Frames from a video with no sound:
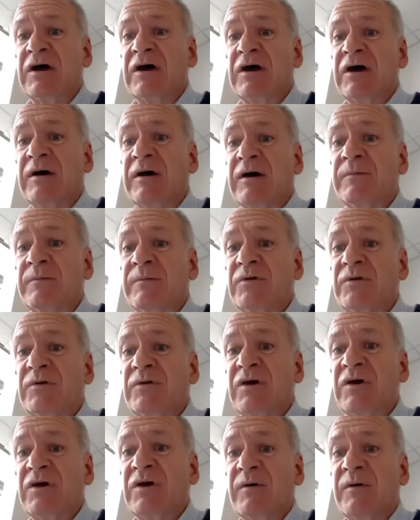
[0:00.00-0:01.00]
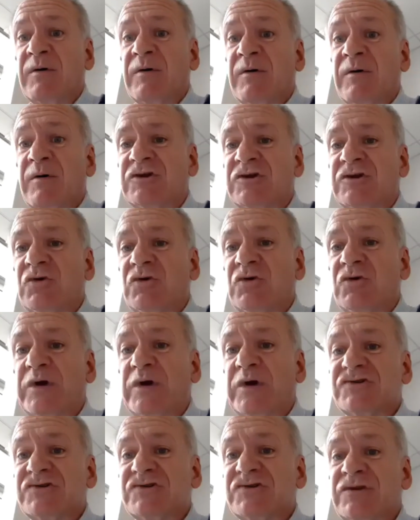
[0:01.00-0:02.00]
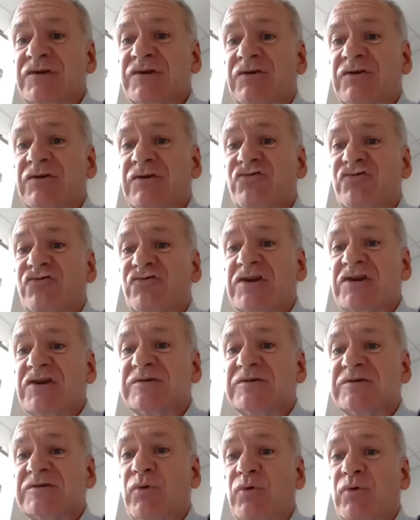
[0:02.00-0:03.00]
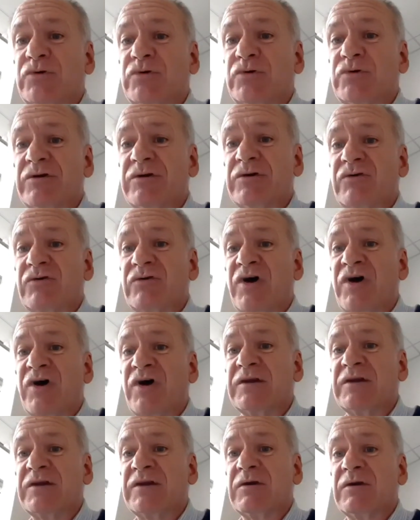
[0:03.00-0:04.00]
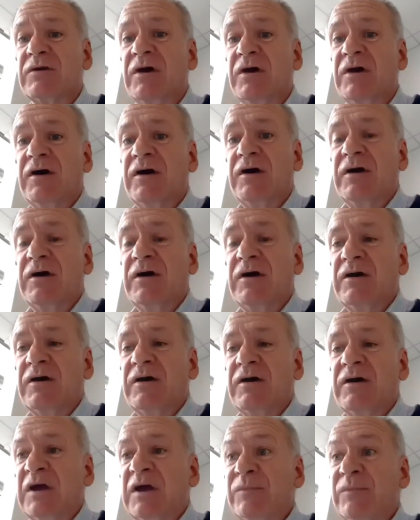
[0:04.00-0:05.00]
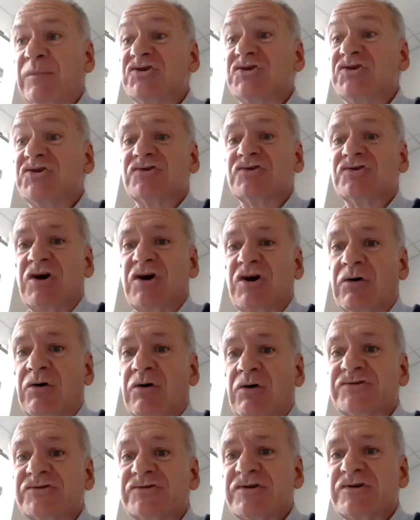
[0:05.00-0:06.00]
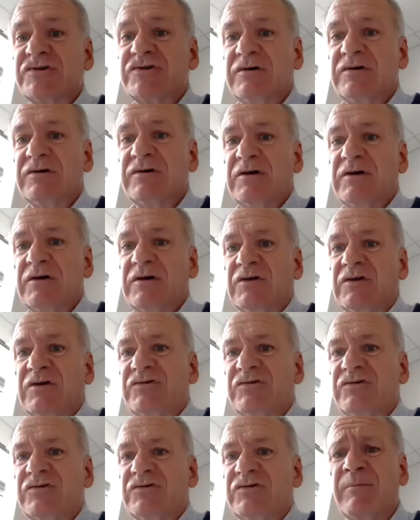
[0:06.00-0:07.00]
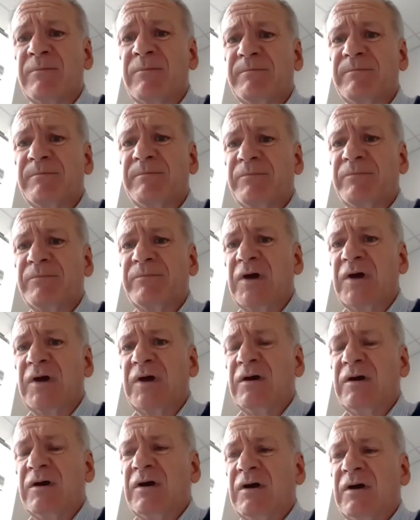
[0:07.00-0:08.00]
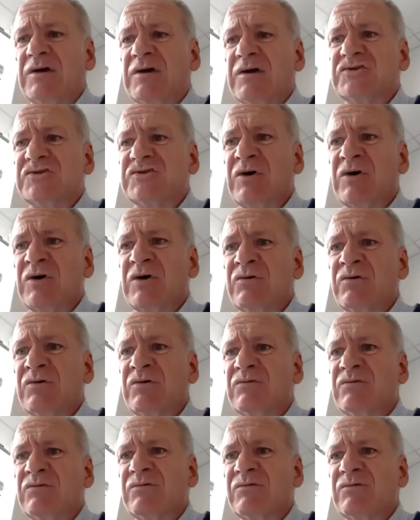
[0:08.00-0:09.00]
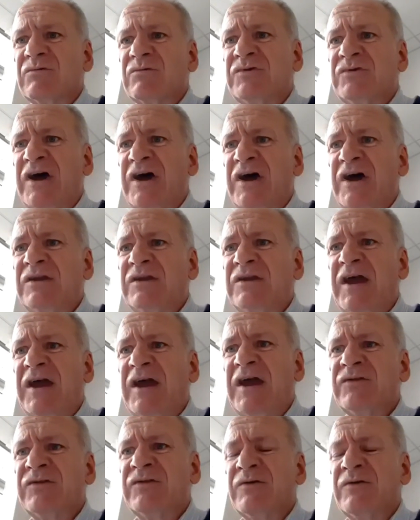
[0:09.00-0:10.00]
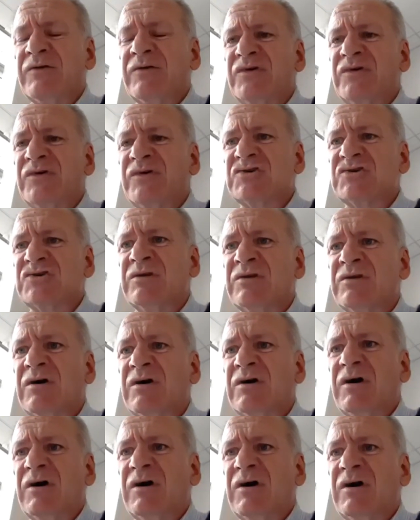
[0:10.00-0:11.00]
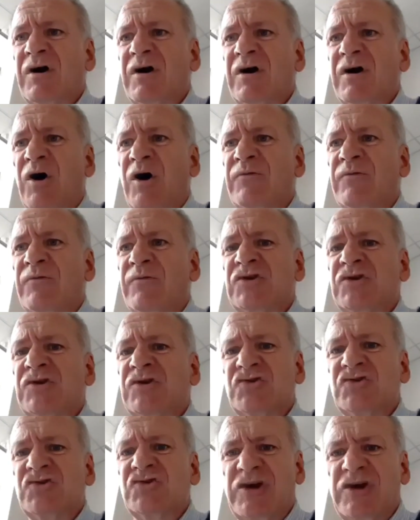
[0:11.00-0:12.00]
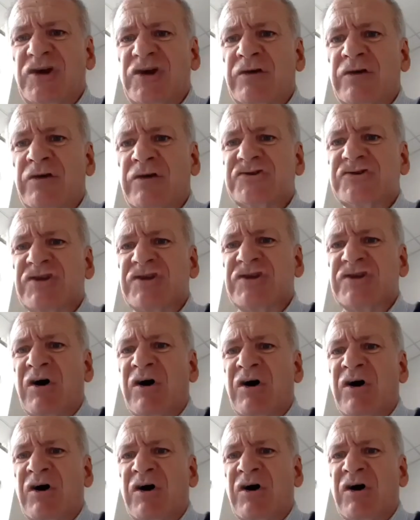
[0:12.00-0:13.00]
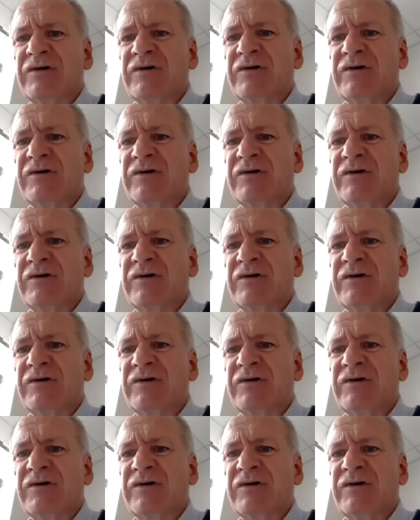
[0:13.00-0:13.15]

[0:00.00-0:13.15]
quarried in the US and then transported at great emissions costs to New Zealand, and that's how they come. So Dane had the vision of a New Zealand stone with New Zealand